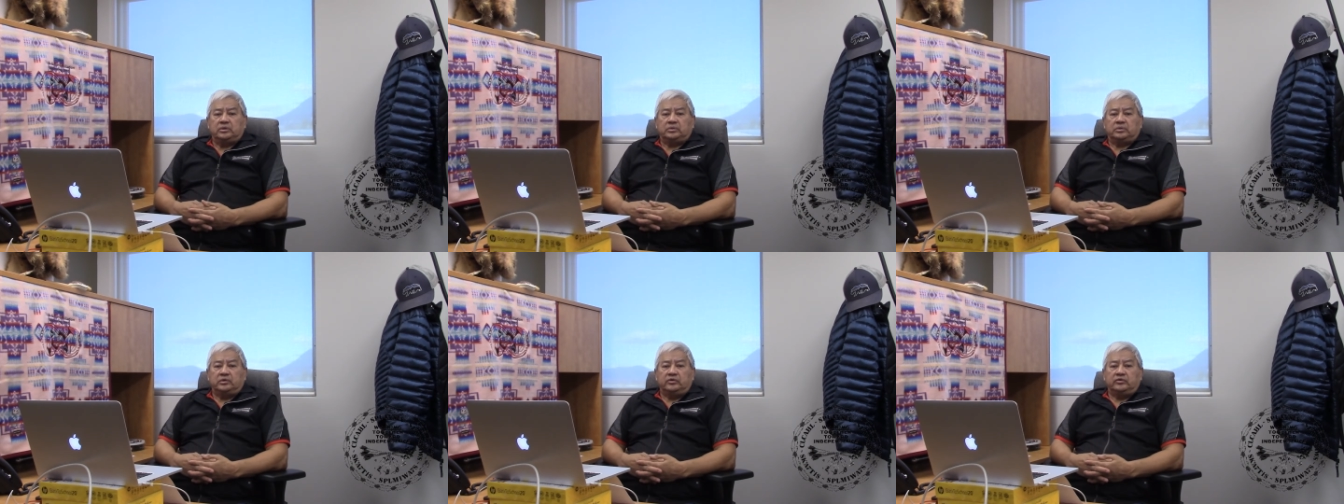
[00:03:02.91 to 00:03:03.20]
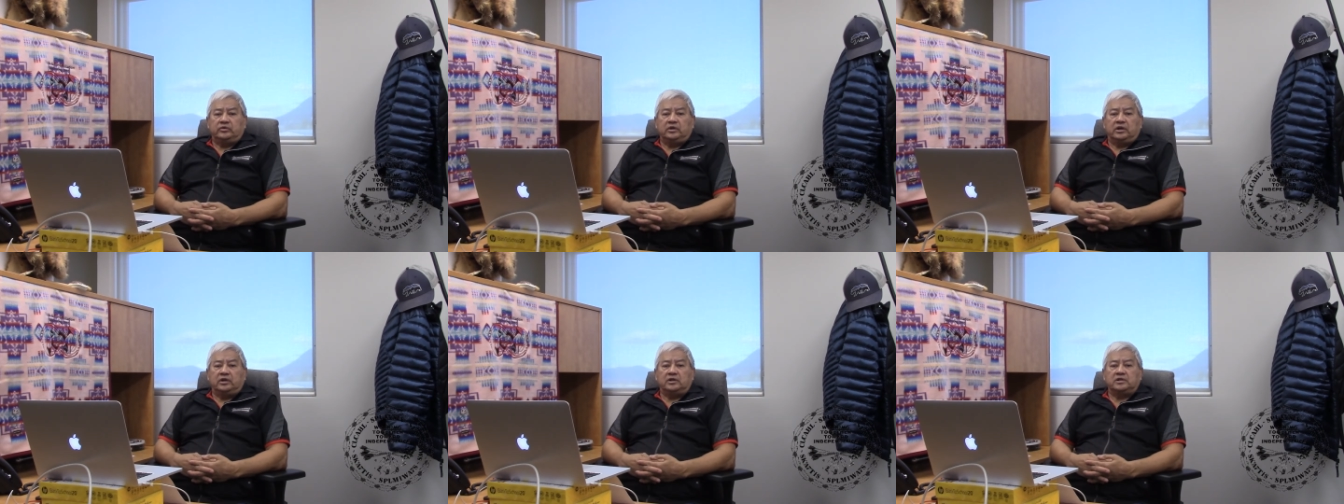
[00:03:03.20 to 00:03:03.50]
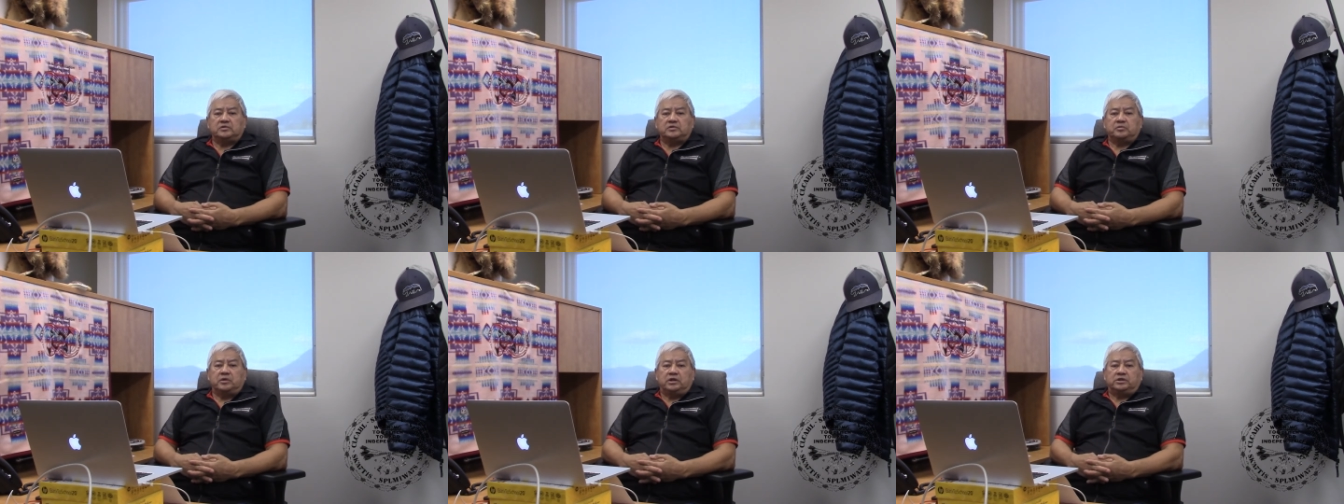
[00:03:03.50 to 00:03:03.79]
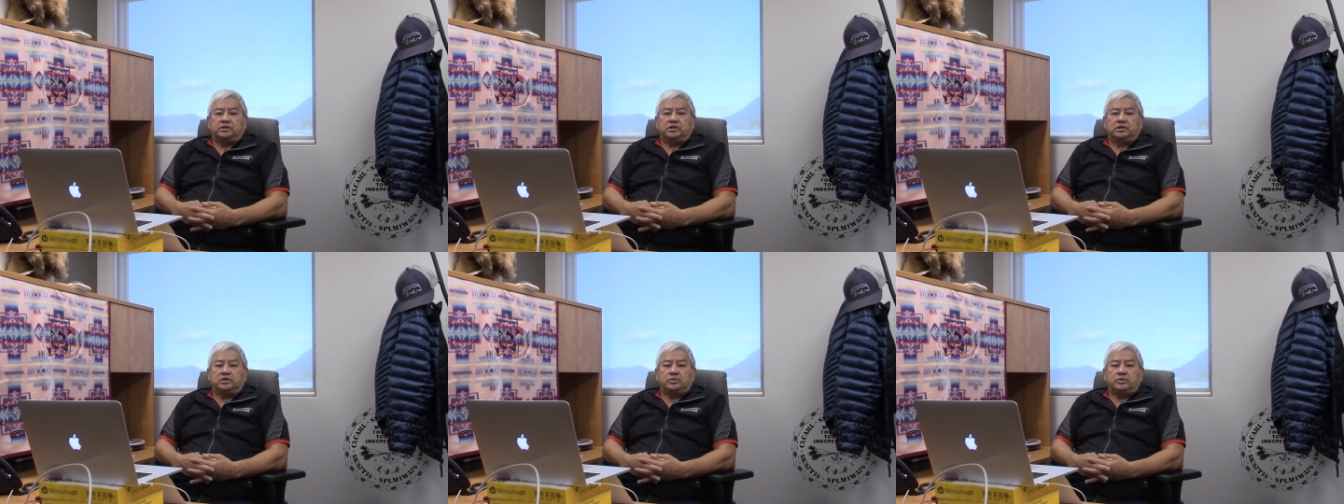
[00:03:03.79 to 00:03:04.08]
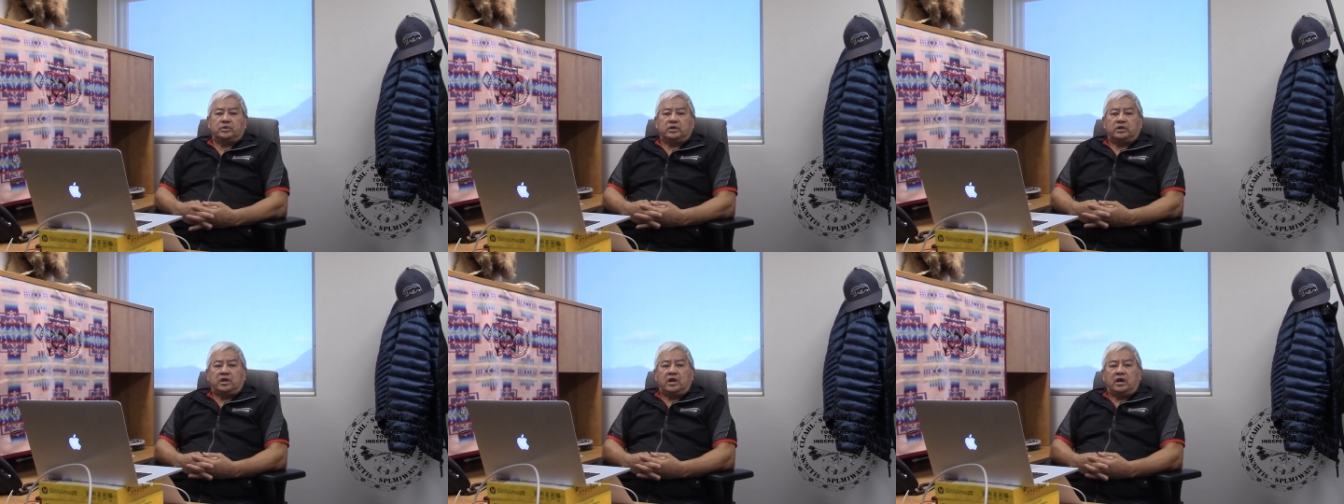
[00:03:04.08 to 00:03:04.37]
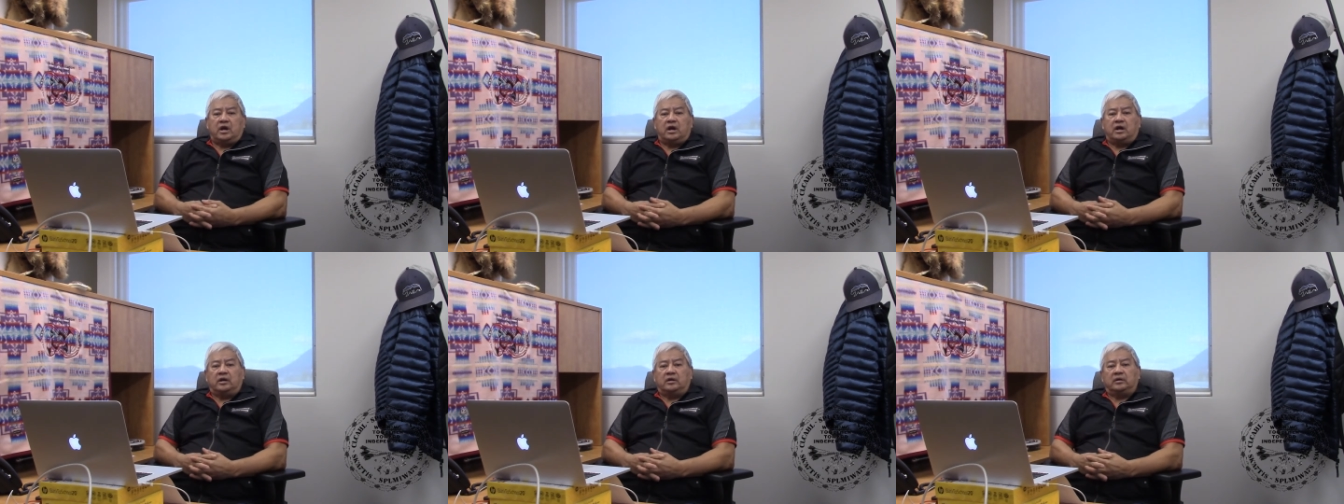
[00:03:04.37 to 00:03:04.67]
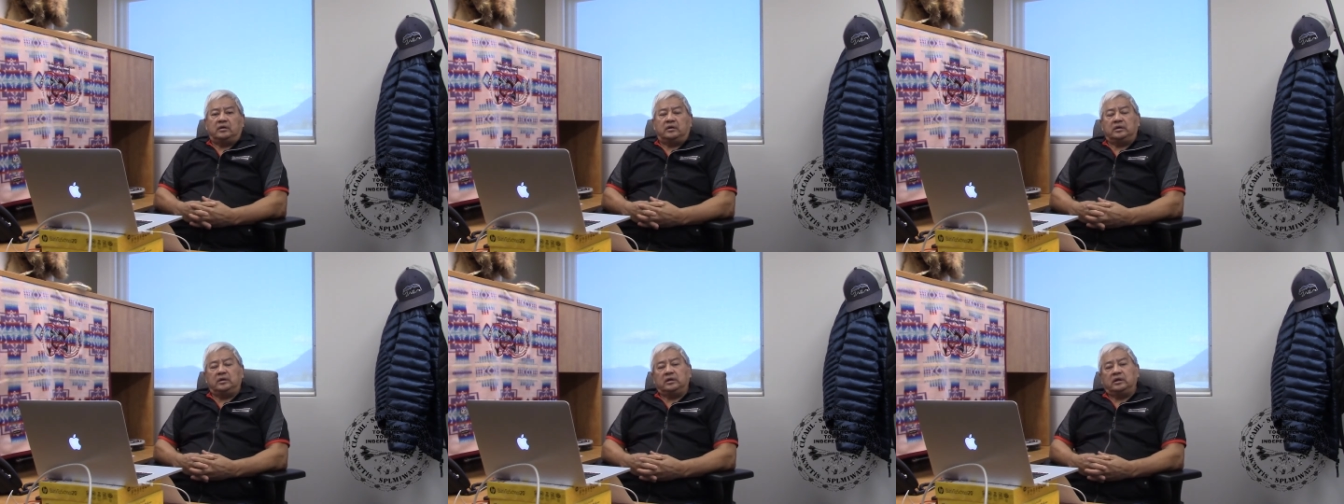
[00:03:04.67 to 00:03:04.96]
And we've done as much as we
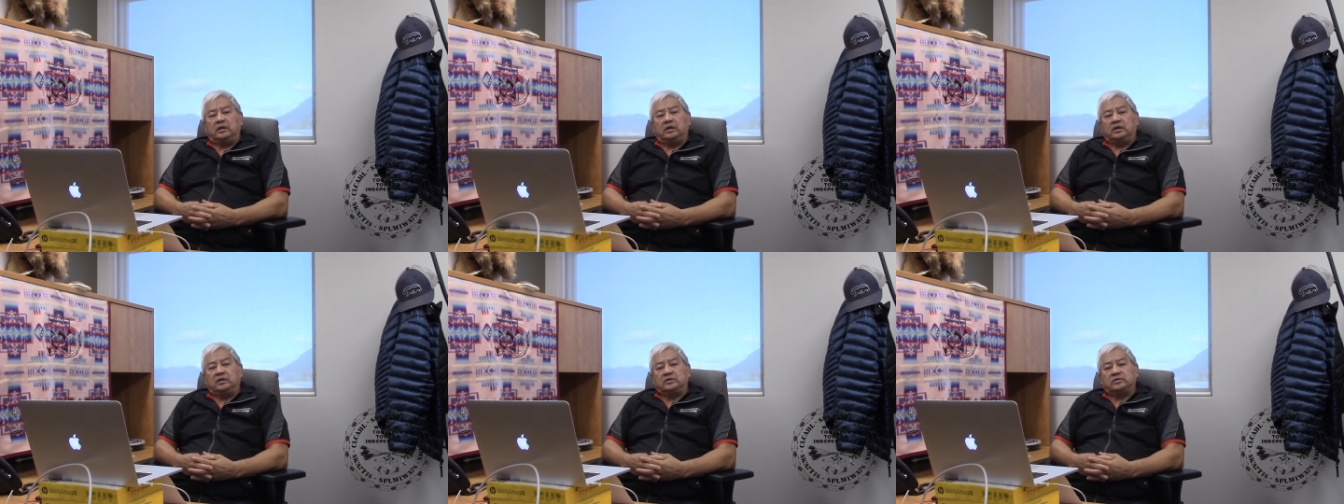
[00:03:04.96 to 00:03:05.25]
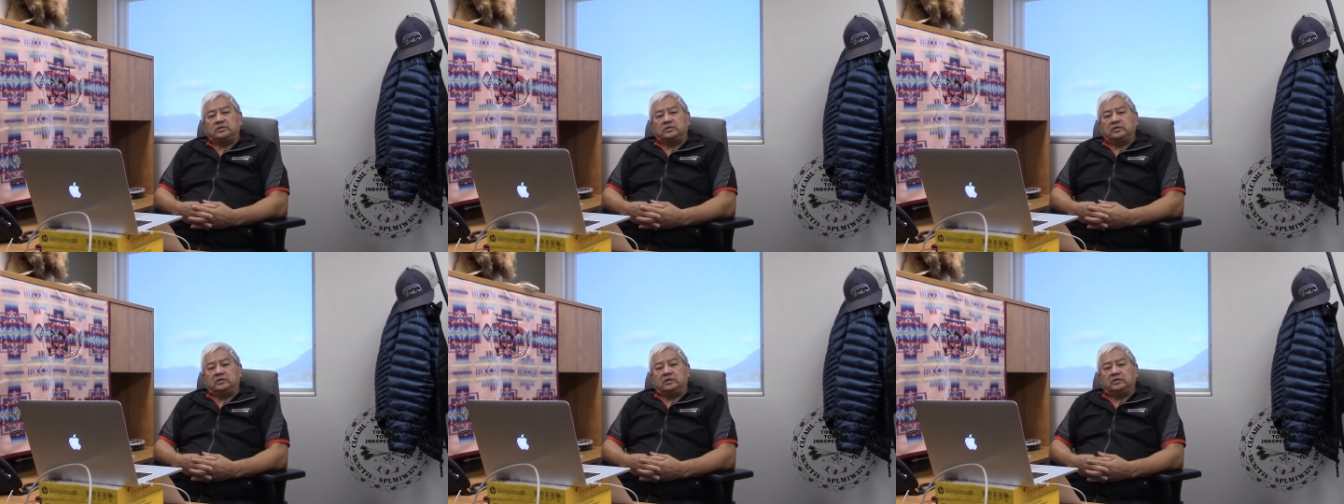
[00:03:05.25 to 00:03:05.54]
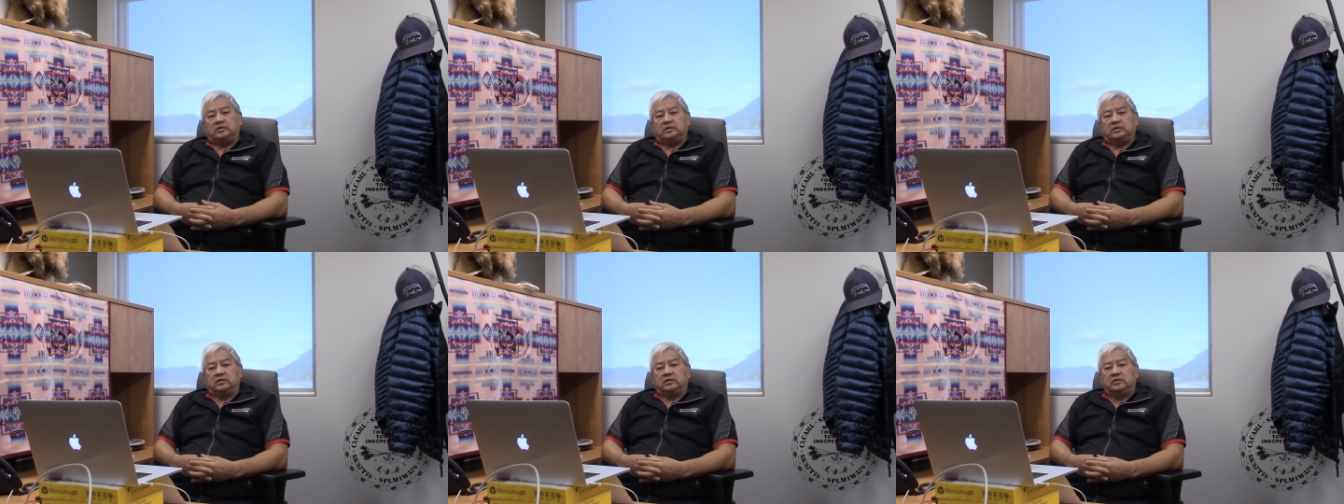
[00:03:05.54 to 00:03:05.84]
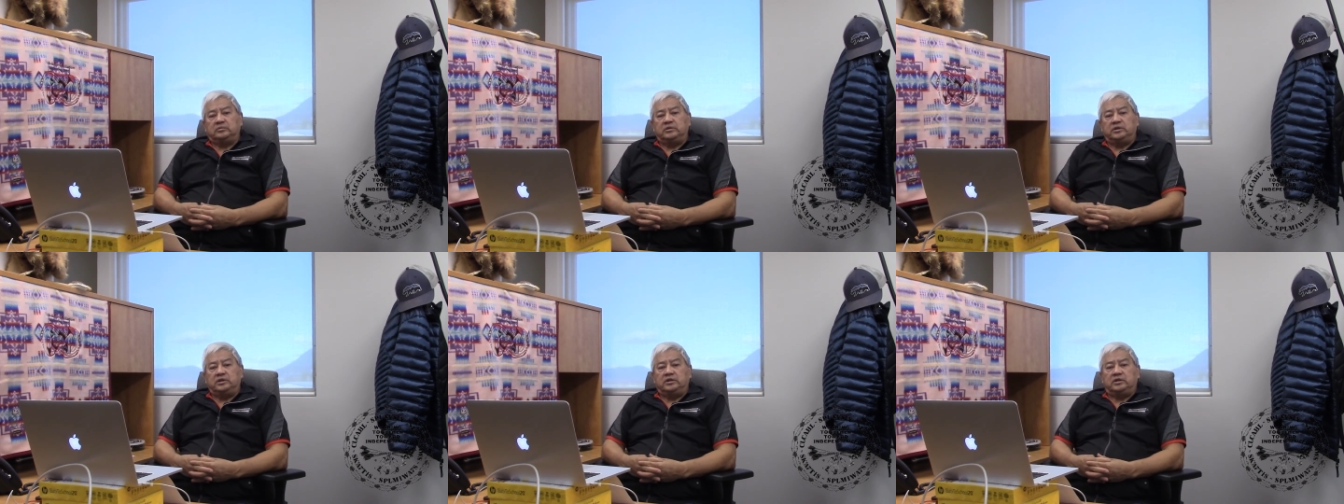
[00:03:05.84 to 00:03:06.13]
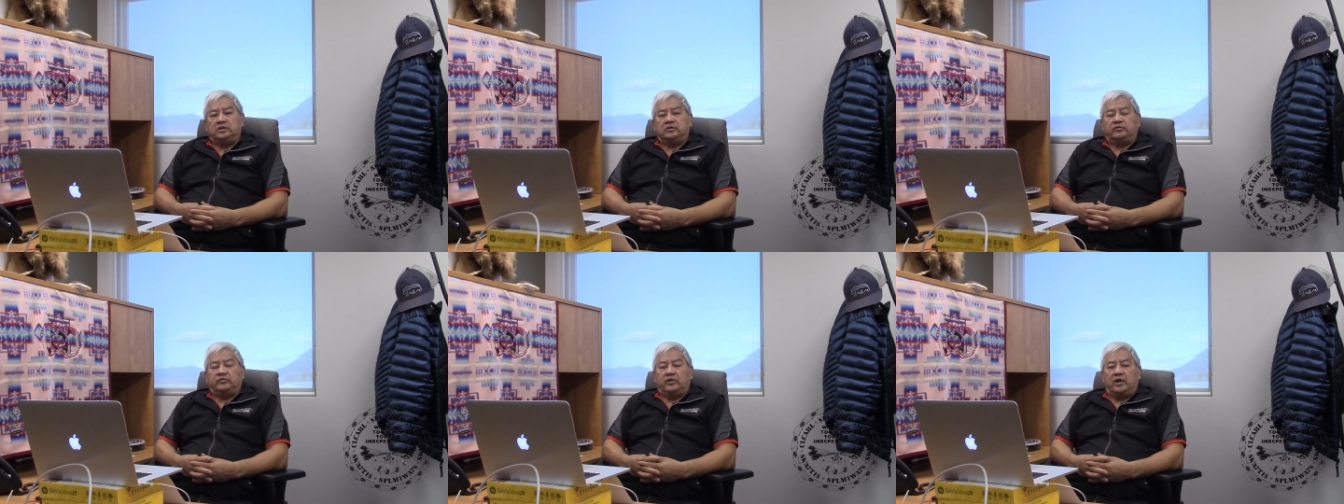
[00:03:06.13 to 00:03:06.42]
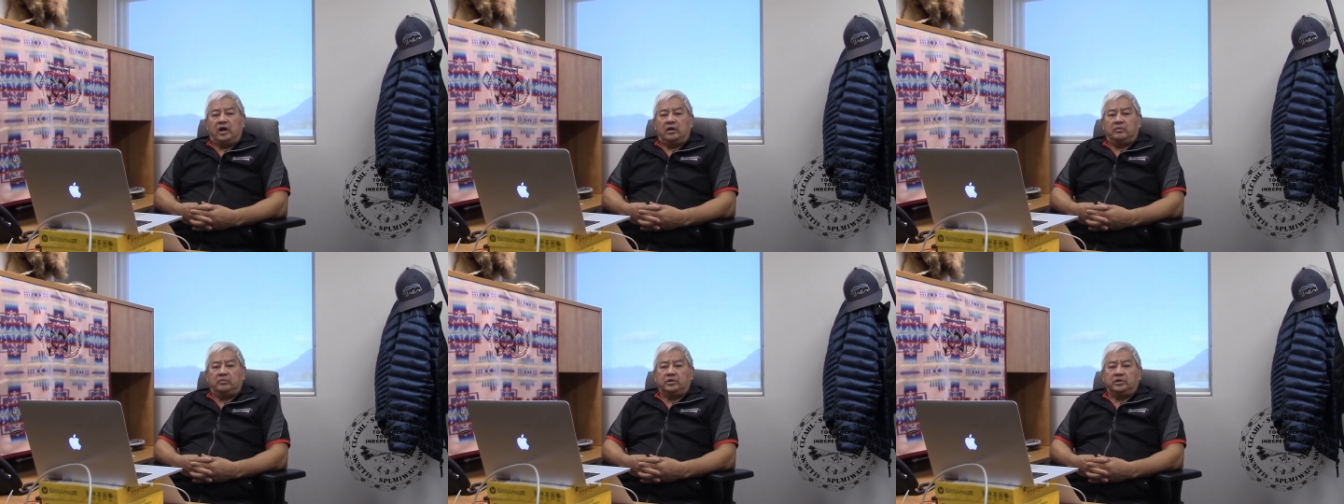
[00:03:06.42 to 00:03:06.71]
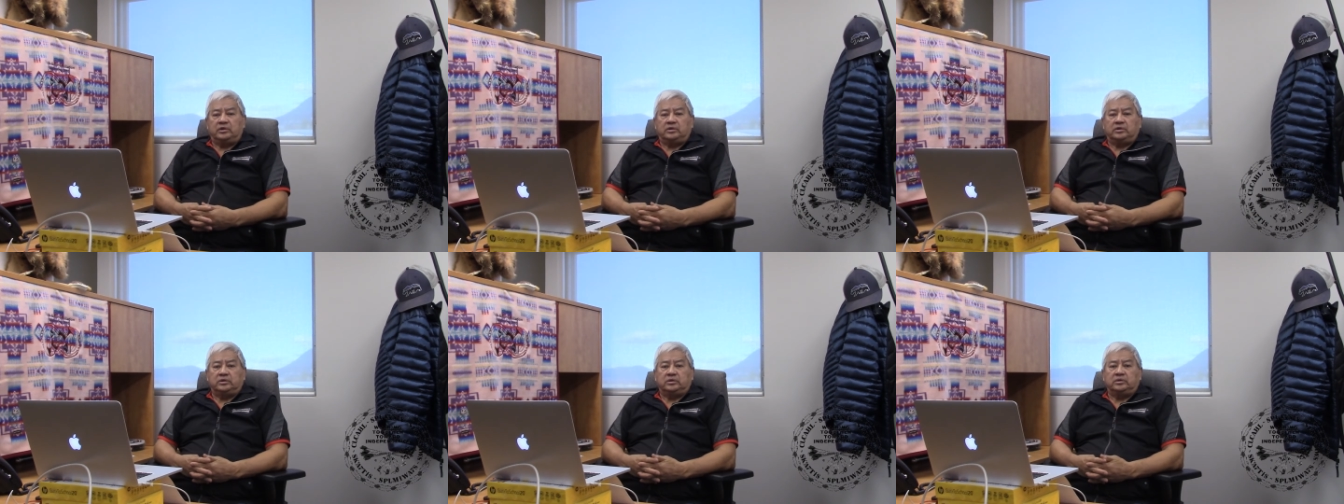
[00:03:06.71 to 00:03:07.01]
can uh, so that the immediate
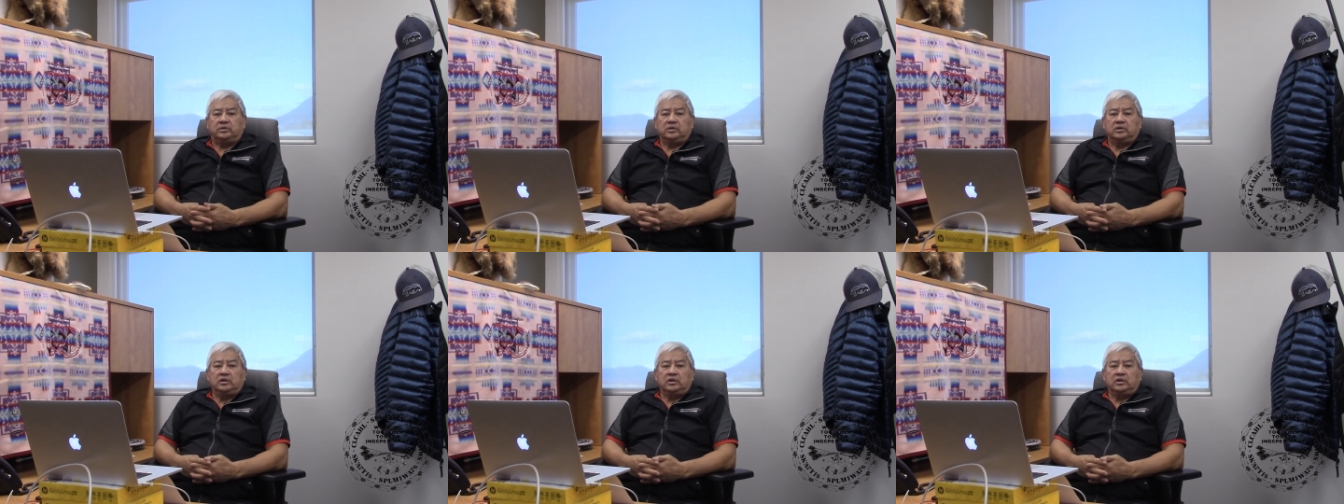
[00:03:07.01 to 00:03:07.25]
family could